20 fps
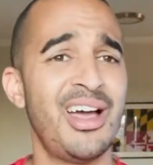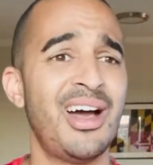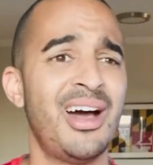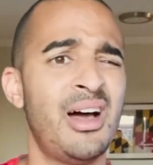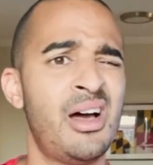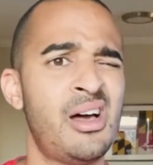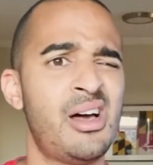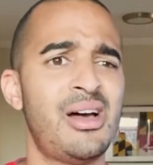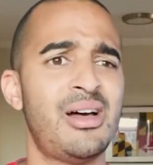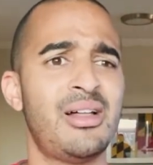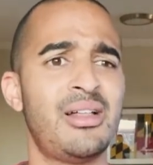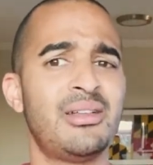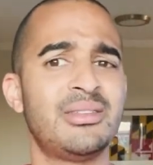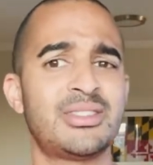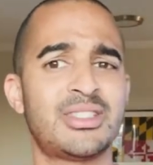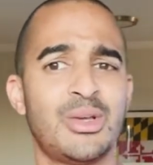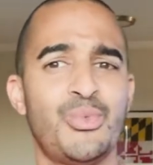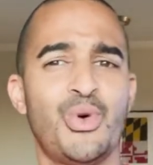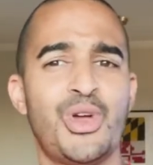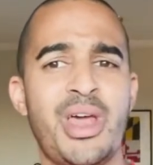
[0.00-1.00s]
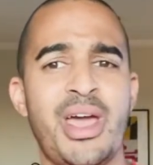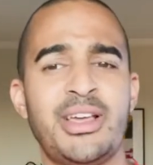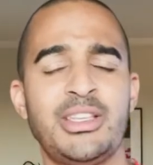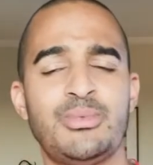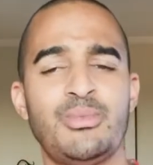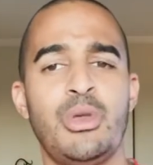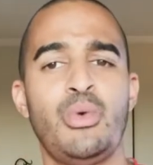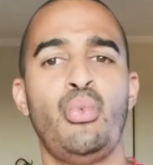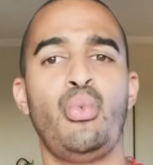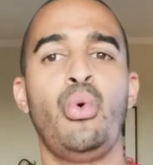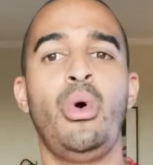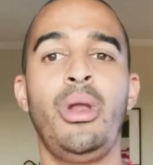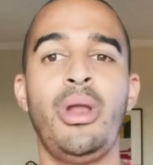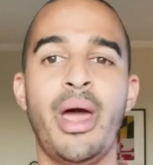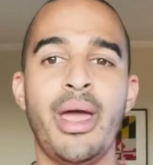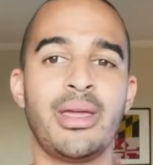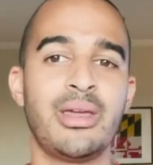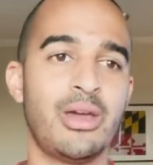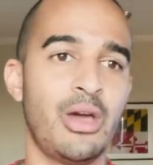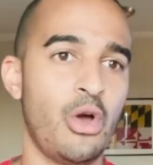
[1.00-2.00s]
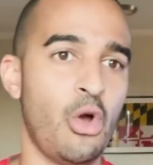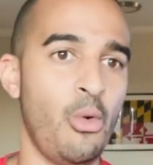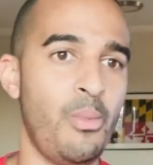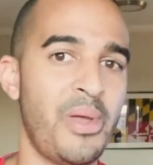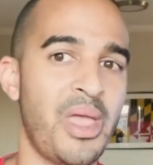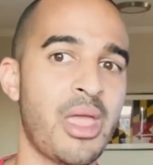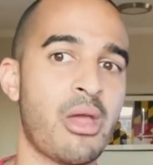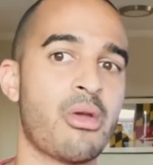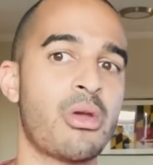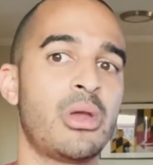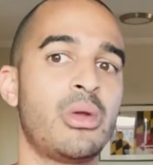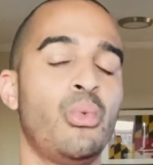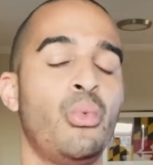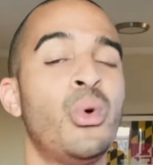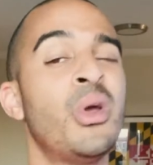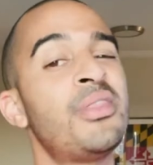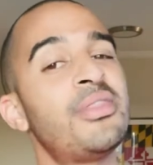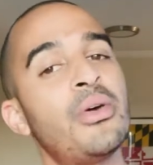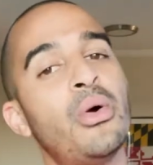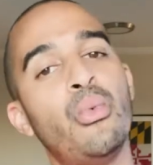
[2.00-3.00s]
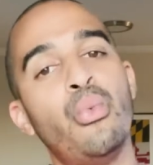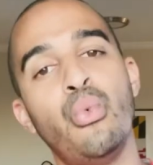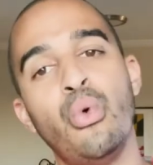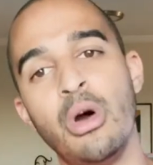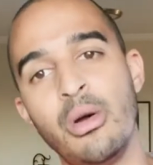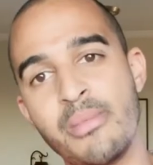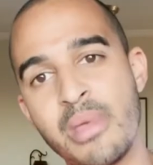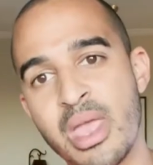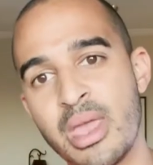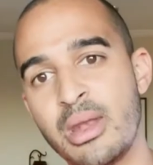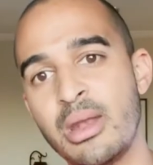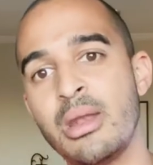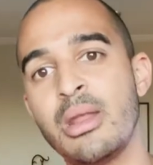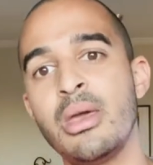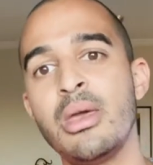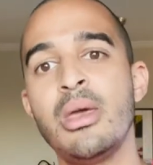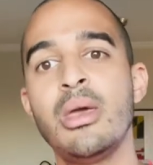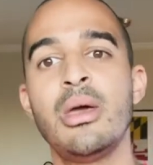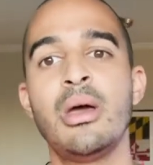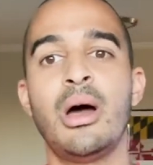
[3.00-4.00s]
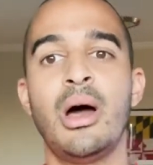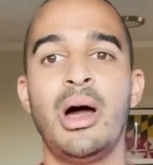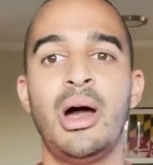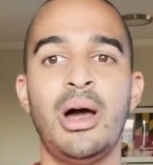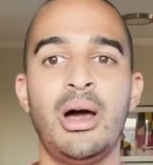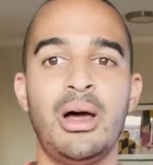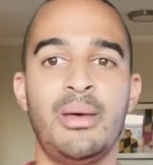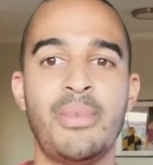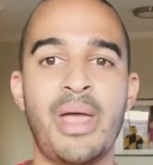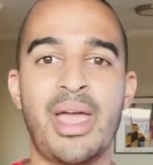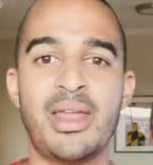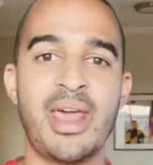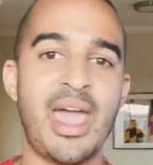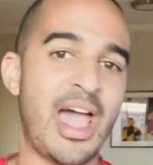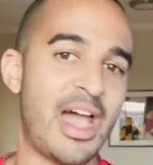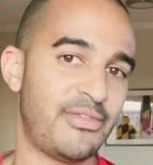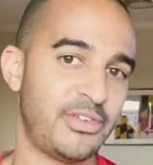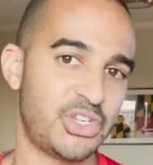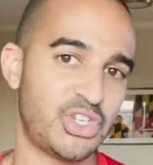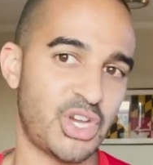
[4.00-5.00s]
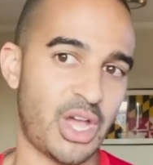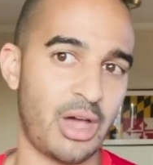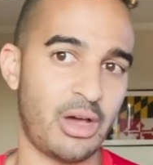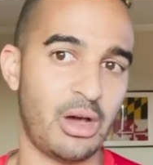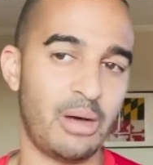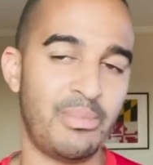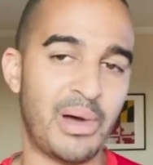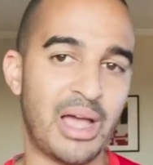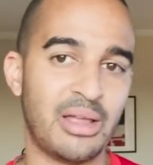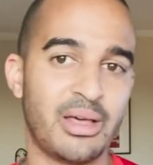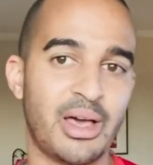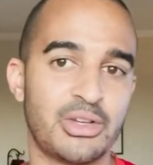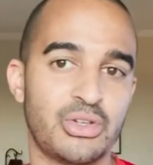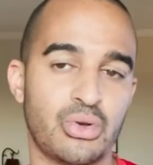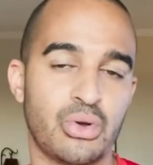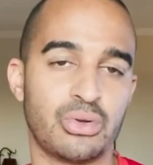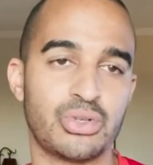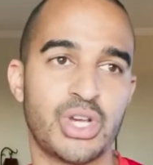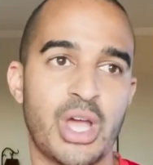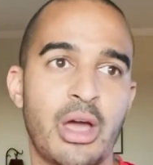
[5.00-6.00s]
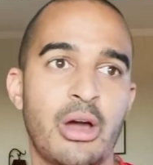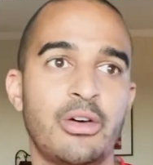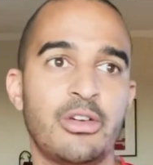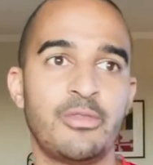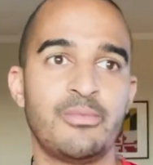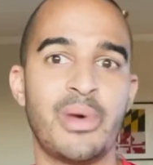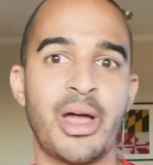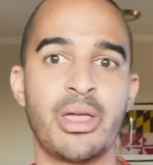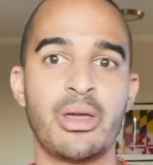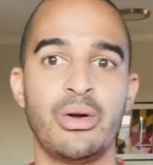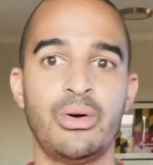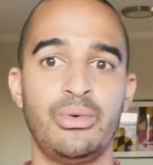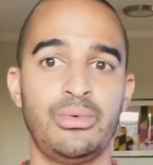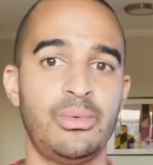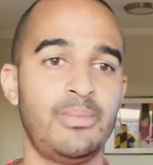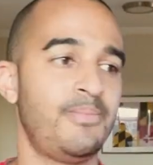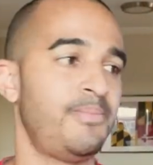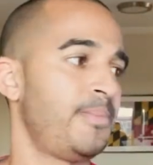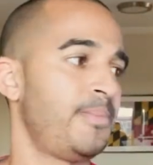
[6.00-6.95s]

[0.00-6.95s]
Uh, someone asked me, would I co-parent with a woman um, and have a child, a biological child of my own?